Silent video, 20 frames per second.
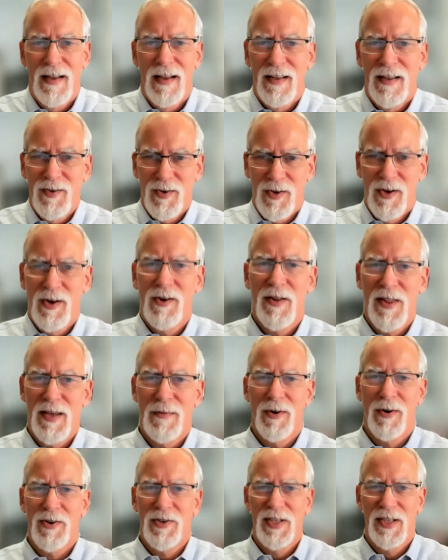you go to the
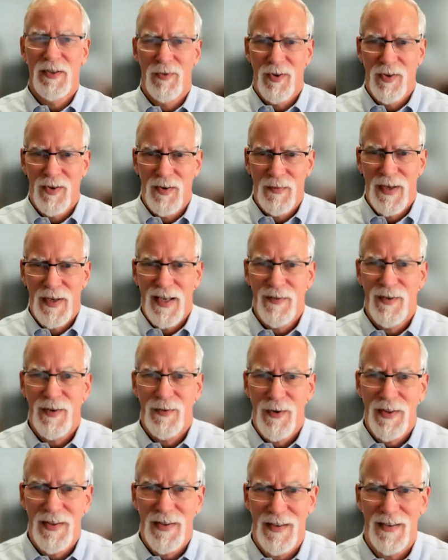emergency room, even
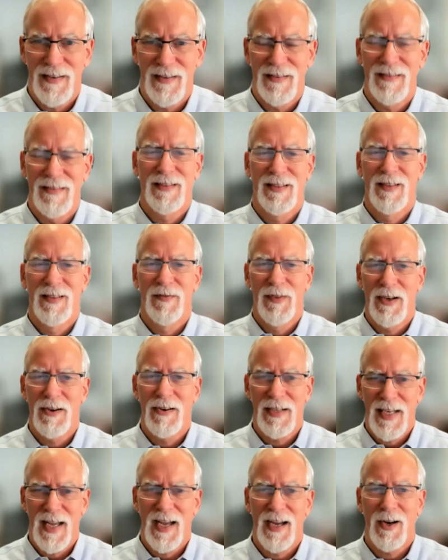with a severe
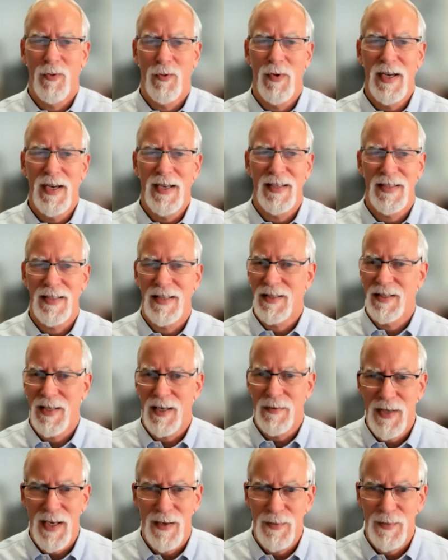attack of weakness, and
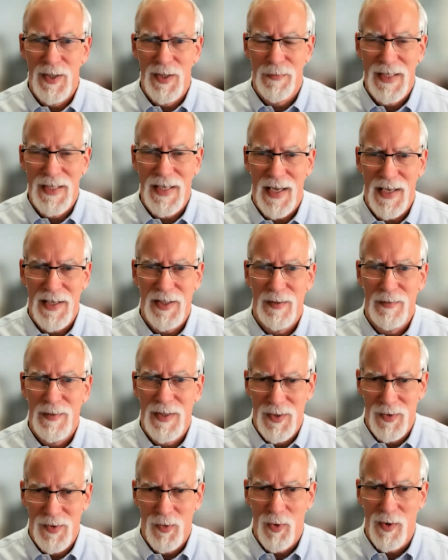sometimes your potassium
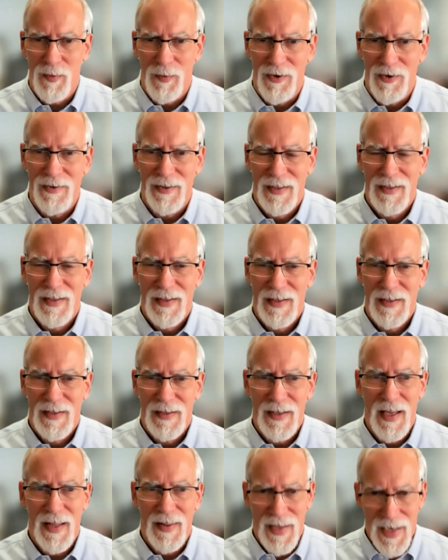is normal.
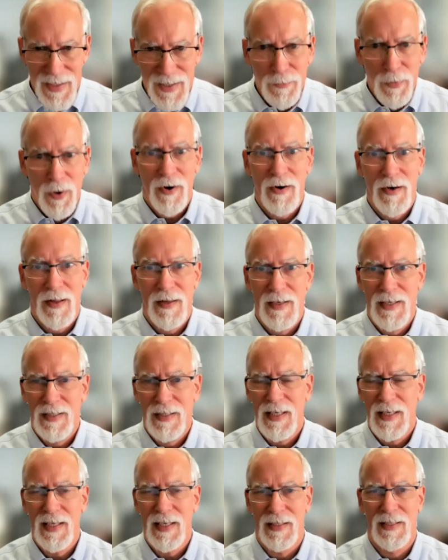And that's part of the
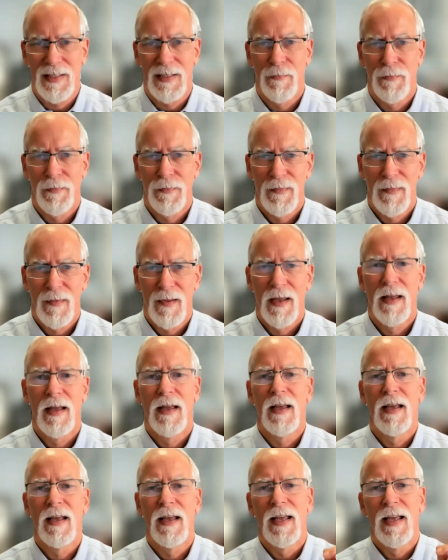disease.
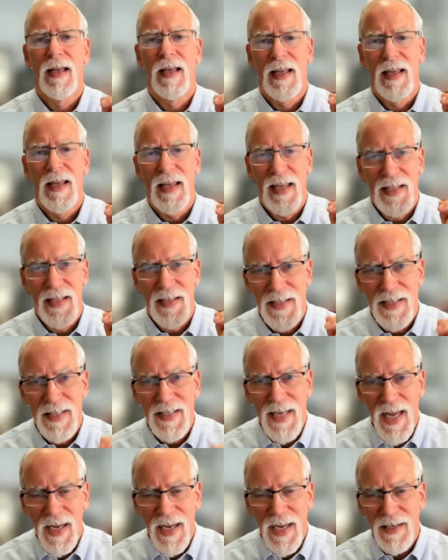In
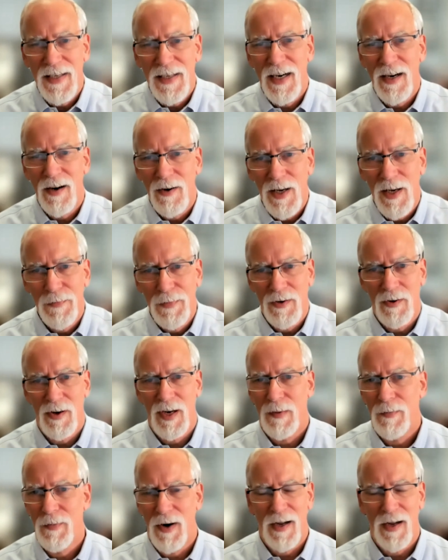secondary
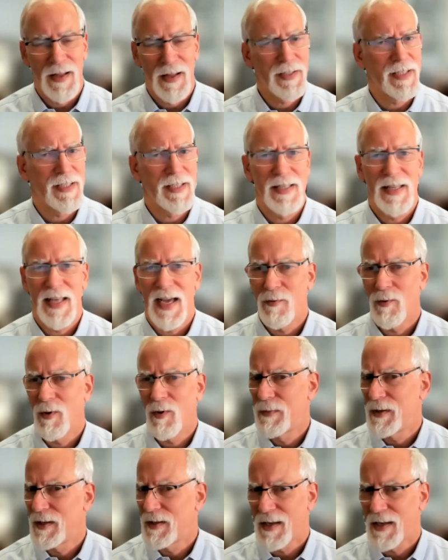periodic paralysis, that
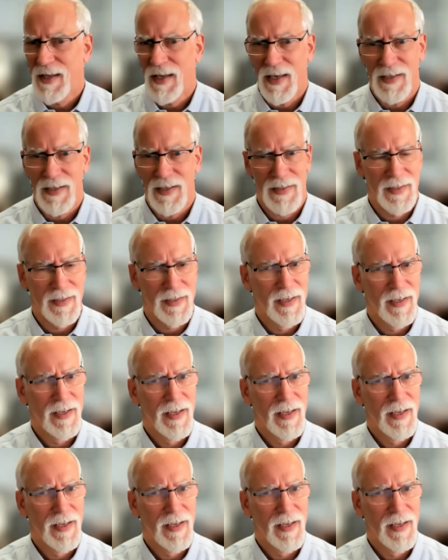won't be the case.